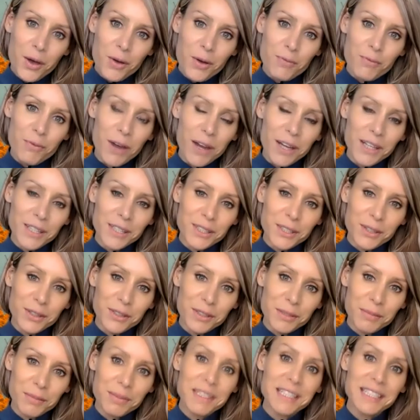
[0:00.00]
Right, so
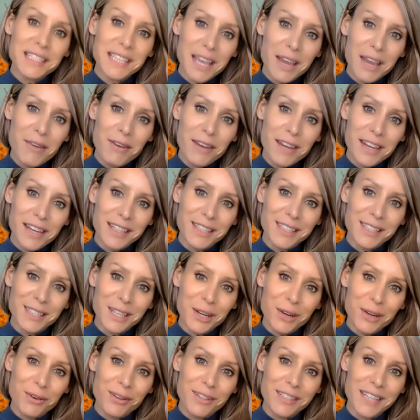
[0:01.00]
some serious
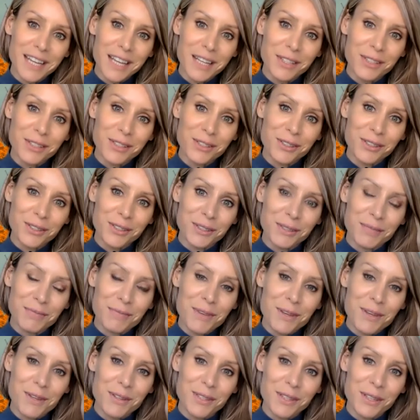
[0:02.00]
credentials and
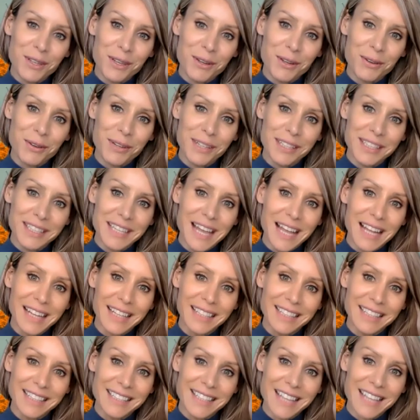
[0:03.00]
musical
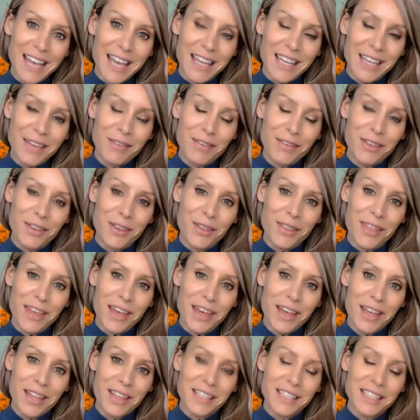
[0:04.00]
talents there, giving you the,
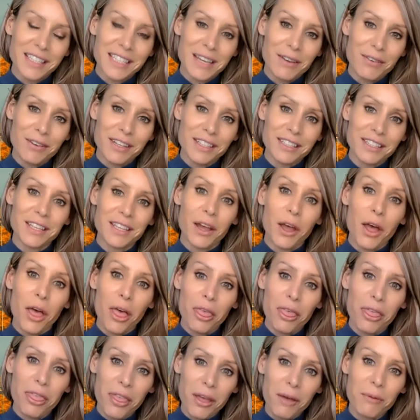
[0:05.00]
the serious
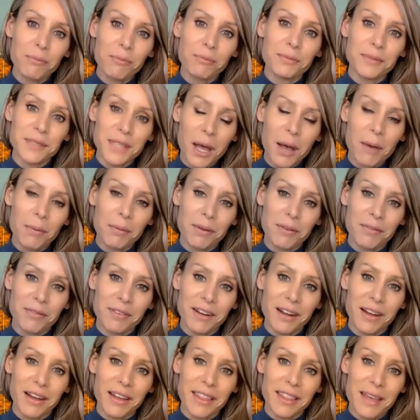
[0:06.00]
thumbs up, if you
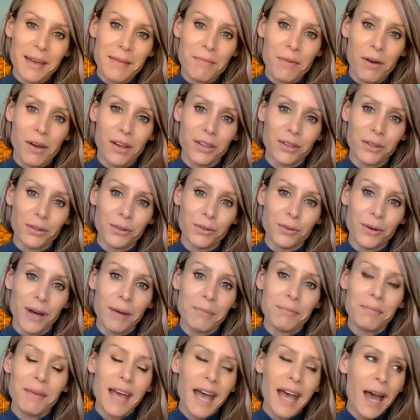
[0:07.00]
like, there, Michael.
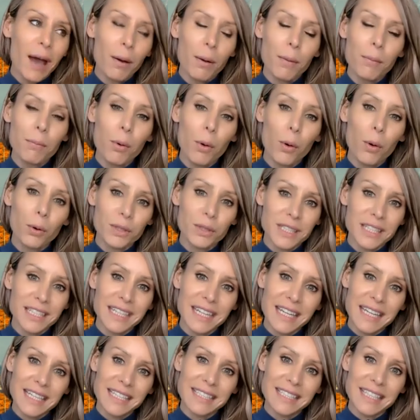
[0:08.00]
And how
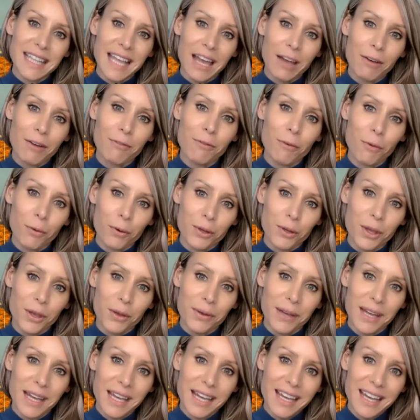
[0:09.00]
important is that for
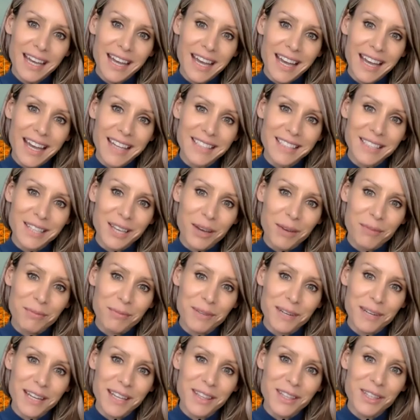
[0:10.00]
you as a
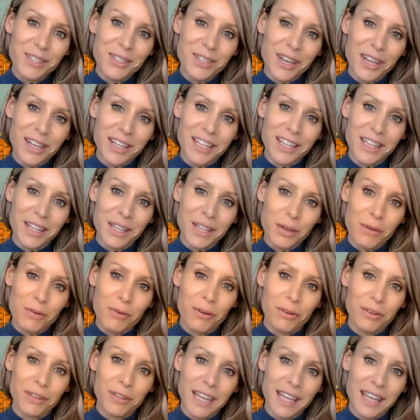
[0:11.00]
company and the journey that you're
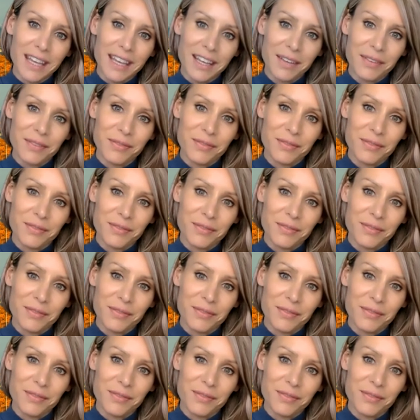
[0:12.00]
on here?